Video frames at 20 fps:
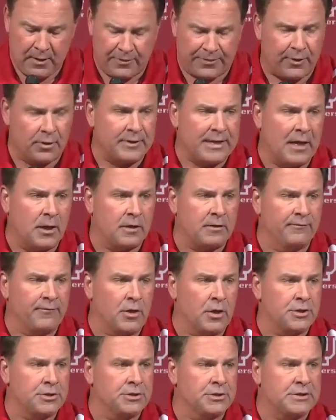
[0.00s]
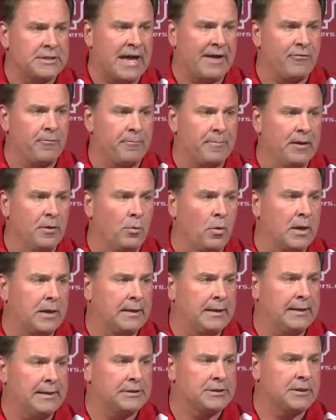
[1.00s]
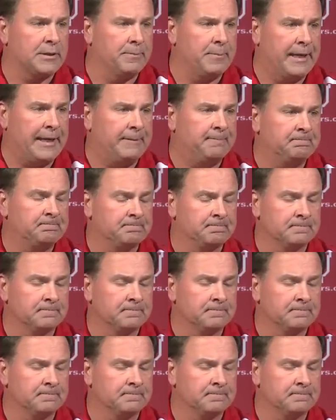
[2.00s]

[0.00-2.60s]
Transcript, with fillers: Third down conversions haven't been what it needs to be,